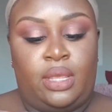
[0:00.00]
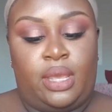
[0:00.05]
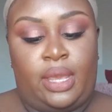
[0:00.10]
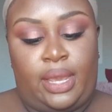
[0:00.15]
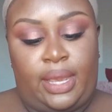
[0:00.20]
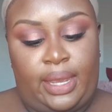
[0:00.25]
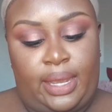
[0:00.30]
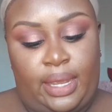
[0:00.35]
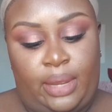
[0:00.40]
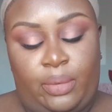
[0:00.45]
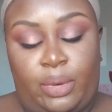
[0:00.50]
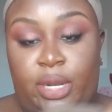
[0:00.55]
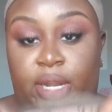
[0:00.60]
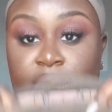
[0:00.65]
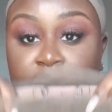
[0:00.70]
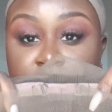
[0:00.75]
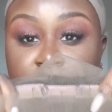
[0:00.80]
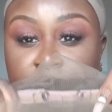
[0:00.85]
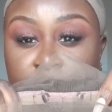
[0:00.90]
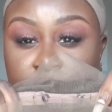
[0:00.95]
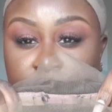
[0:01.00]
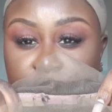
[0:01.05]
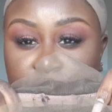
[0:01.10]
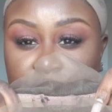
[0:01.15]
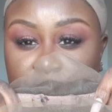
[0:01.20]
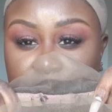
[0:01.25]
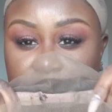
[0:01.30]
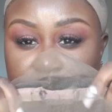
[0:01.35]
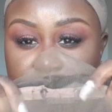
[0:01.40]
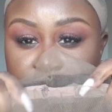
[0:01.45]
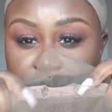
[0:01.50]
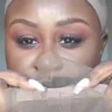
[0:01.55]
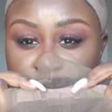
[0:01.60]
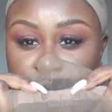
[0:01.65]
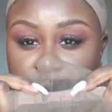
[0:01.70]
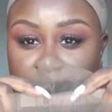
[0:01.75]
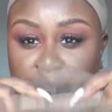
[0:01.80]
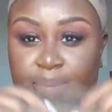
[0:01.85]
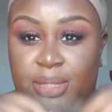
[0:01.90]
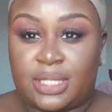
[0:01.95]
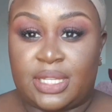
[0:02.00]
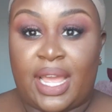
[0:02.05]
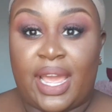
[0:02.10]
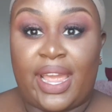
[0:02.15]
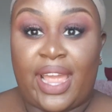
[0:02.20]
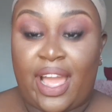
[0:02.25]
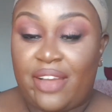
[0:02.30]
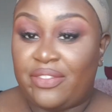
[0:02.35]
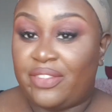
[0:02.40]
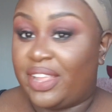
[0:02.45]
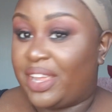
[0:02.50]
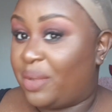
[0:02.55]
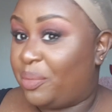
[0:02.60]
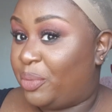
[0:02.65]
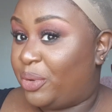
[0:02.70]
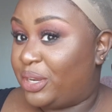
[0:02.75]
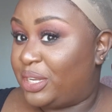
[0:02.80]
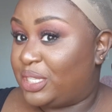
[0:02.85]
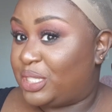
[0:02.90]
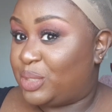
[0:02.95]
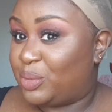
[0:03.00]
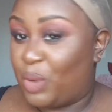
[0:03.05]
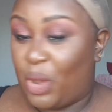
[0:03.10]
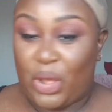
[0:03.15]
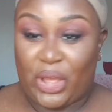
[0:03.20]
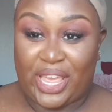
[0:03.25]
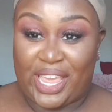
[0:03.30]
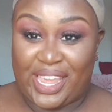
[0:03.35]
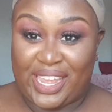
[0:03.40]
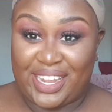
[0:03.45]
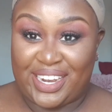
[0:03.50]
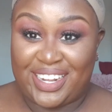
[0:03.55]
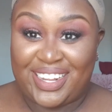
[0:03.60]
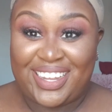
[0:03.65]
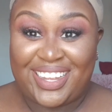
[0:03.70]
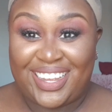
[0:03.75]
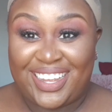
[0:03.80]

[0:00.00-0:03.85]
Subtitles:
I went ahead and adjusted the straps because I have like a pretty small head.